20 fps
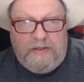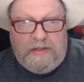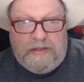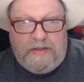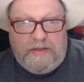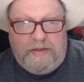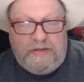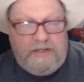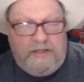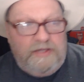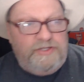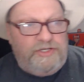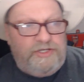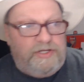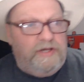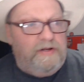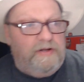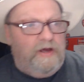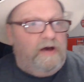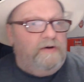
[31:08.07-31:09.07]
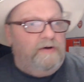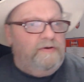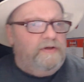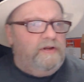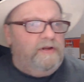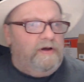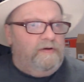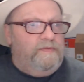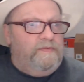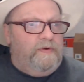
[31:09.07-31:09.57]
at least you know,
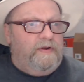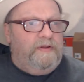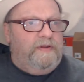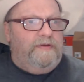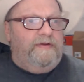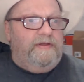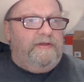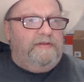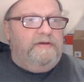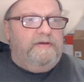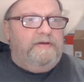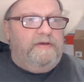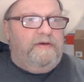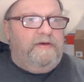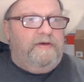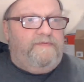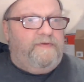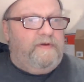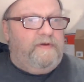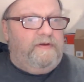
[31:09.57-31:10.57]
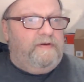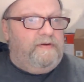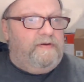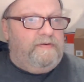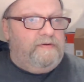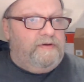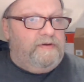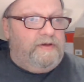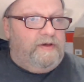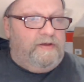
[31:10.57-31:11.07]
while you're in the, if
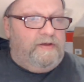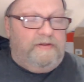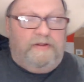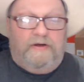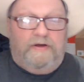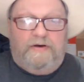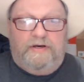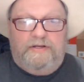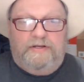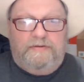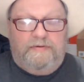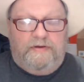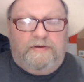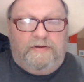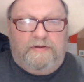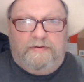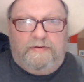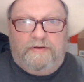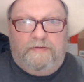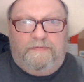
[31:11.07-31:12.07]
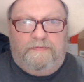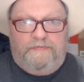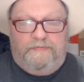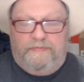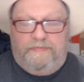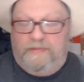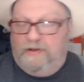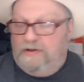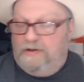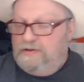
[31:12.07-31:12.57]
you're in
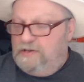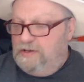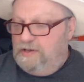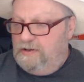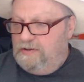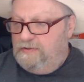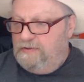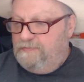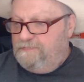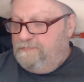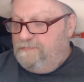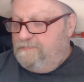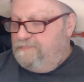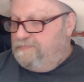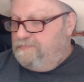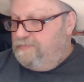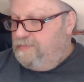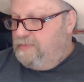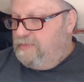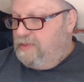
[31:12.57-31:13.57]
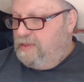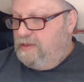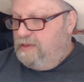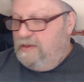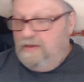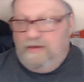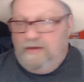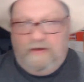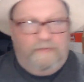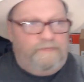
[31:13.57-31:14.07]
like a
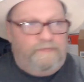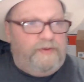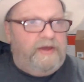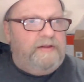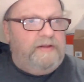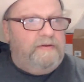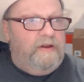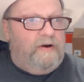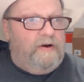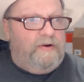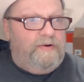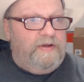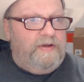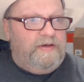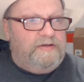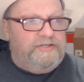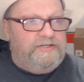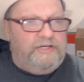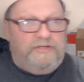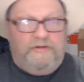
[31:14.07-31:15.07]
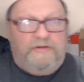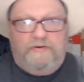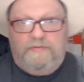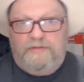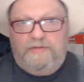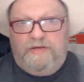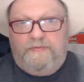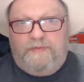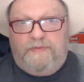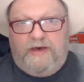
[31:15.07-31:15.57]
bin lorry, because there's
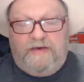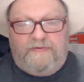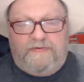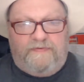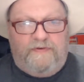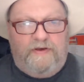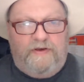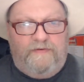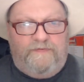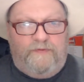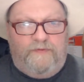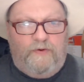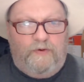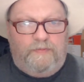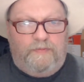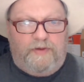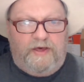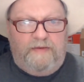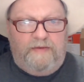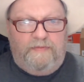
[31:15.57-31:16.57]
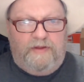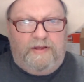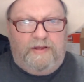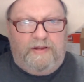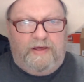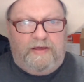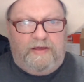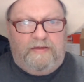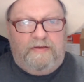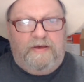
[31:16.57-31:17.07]
normally about 3 or 4 people in
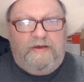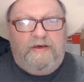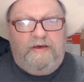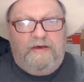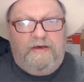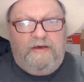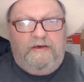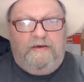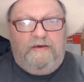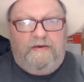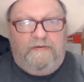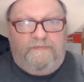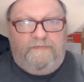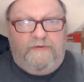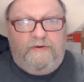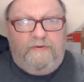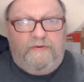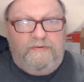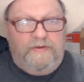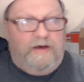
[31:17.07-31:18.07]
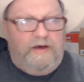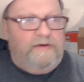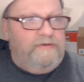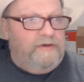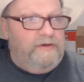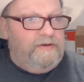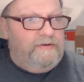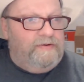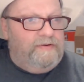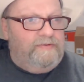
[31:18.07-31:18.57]
it, if you all know
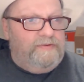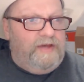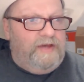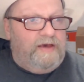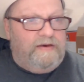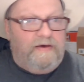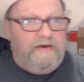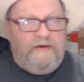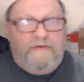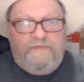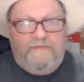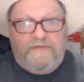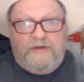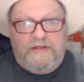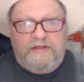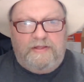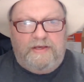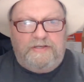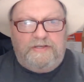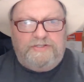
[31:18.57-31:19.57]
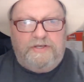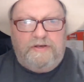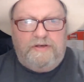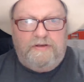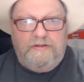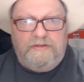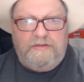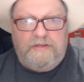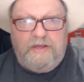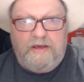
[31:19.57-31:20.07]
that you're all negative, then that's a
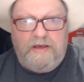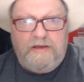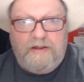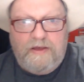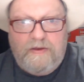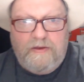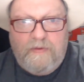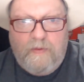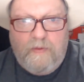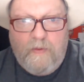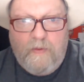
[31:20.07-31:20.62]
good thing, isn't it?